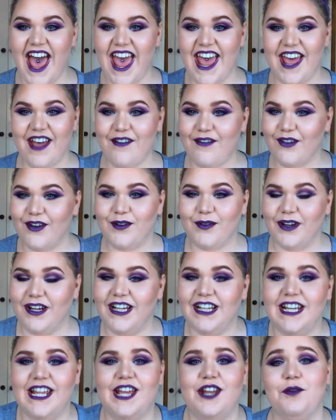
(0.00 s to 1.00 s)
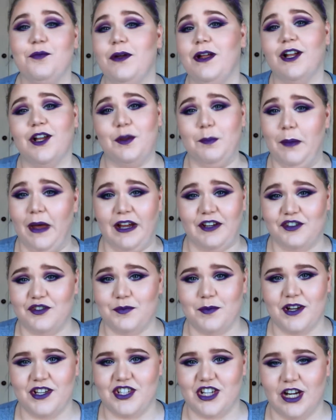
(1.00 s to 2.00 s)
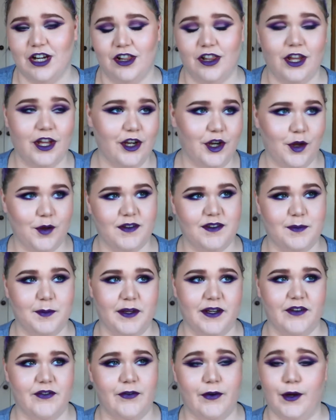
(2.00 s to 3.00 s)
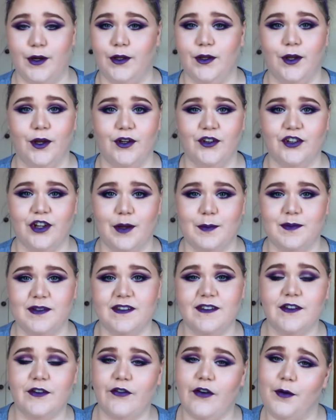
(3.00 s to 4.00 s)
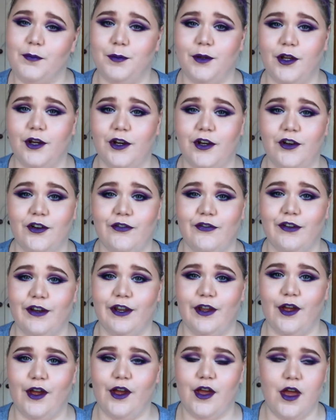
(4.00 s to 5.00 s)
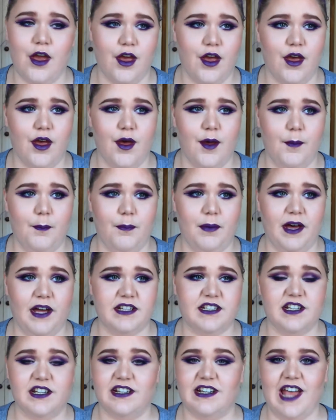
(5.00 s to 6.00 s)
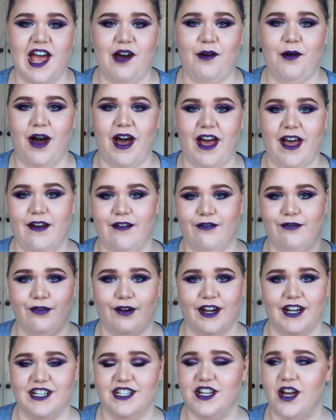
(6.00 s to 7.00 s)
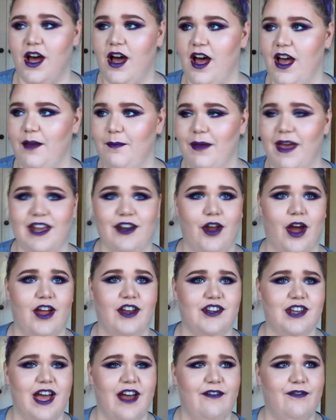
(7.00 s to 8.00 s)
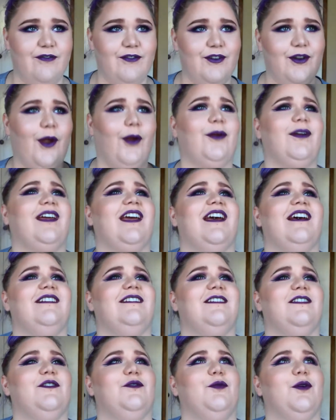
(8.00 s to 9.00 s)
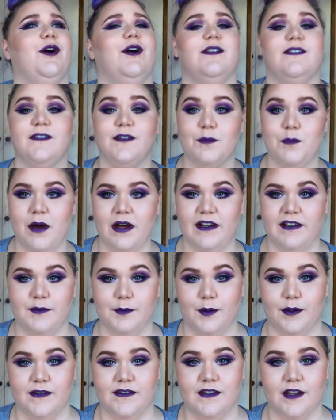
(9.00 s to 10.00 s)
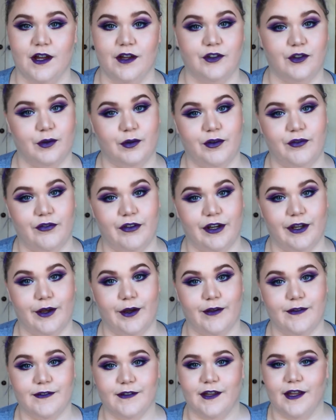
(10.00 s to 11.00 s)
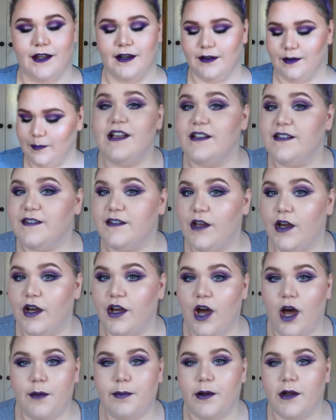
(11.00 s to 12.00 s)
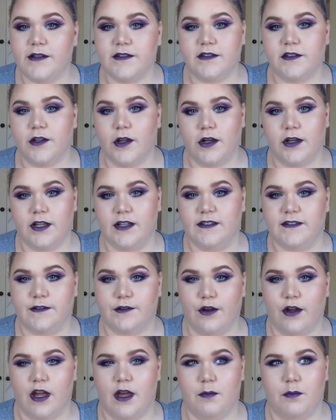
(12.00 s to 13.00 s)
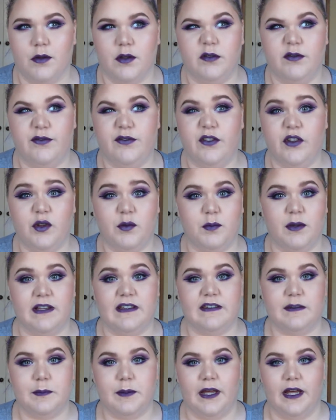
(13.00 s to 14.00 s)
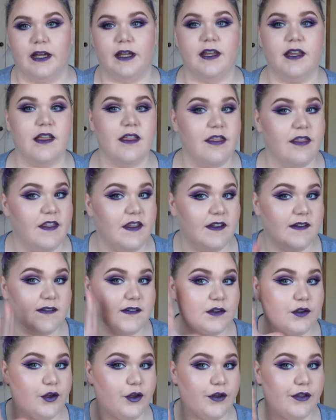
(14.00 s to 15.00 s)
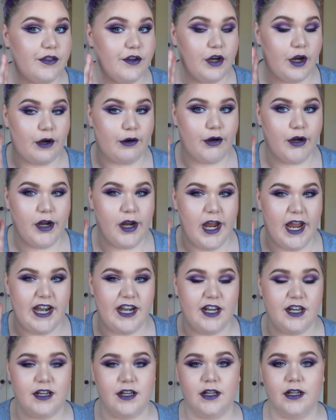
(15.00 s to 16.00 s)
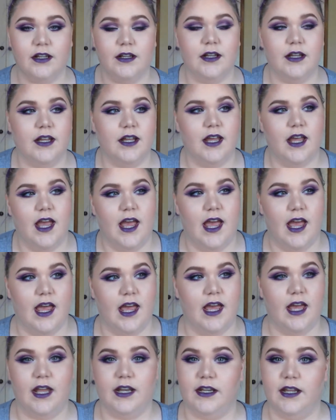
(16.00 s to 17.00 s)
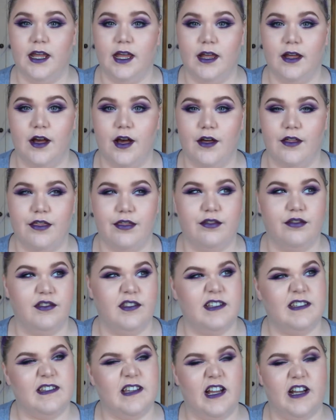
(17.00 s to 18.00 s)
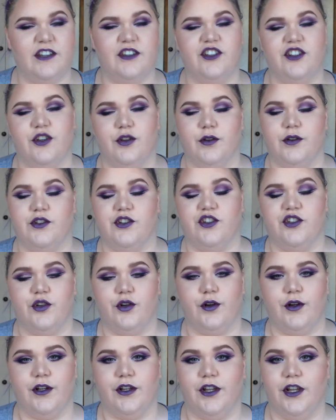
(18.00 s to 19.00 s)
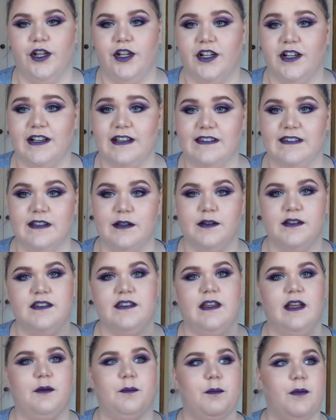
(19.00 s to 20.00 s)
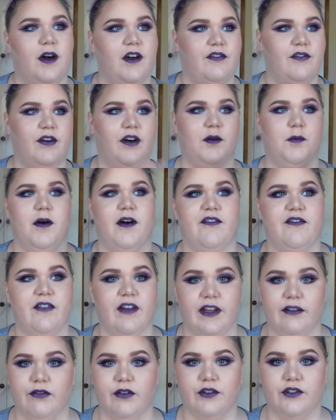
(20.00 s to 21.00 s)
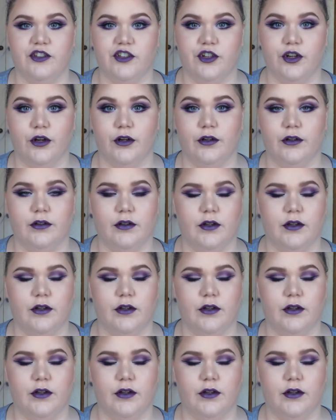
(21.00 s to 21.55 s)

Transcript: Hey everyone, and welcome back to my channel. I know it's been a very long time since I've uploaded a video, but now I have free time and I have no cares in the world, so might as well start doing videos again. So I posted on Instagram a few months back this look that I created, and yeah, I've decided to do a tutorial on it because it's like by far my favourite tutorial.